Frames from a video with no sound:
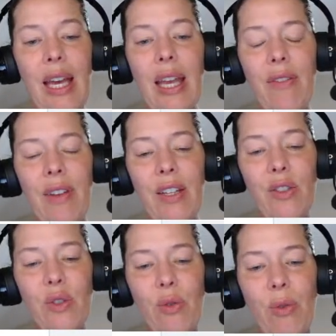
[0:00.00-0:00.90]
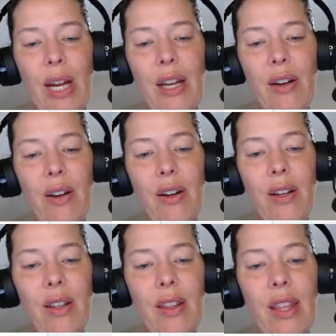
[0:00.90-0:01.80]
If it is
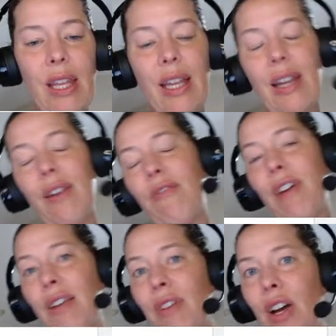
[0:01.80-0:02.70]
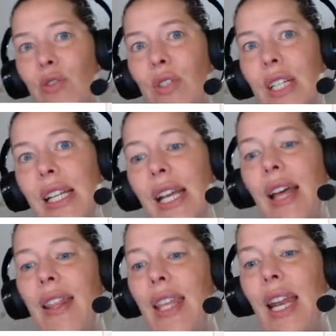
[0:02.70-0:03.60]
greater than 500,
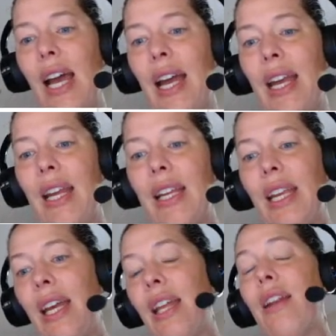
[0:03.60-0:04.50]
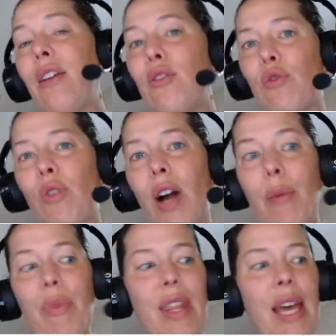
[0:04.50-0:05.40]
then I can
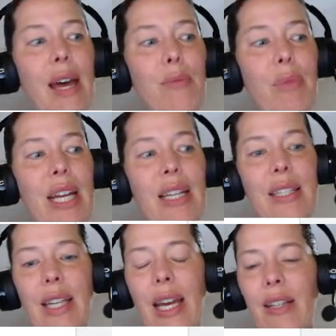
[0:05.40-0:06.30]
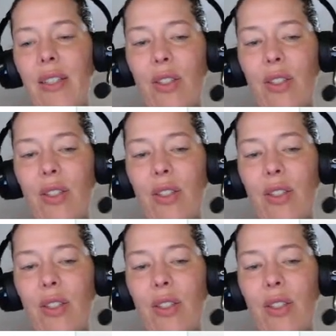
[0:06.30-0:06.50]
drop that minus X.